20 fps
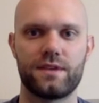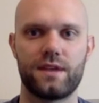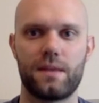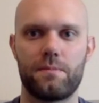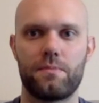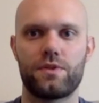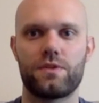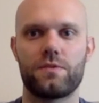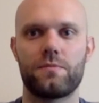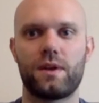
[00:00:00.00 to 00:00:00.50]
and he
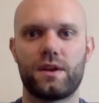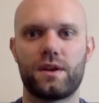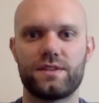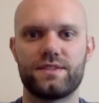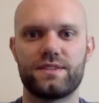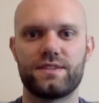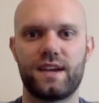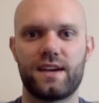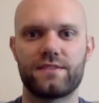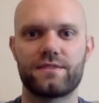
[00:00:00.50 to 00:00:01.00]
put them on his
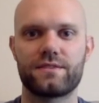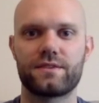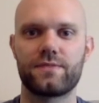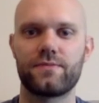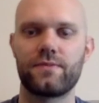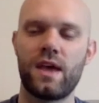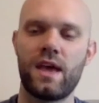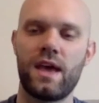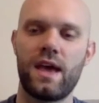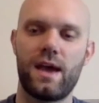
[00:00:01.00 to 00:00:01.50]
desk.
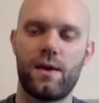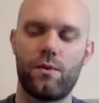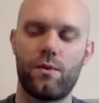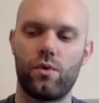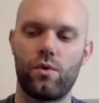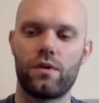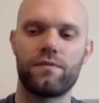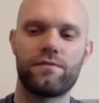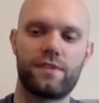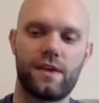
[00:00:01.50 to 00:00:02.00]
And
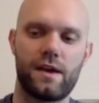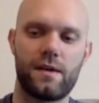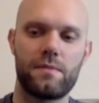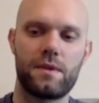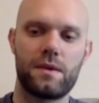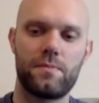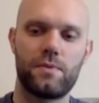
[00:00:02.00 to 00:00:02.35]
one of them, he put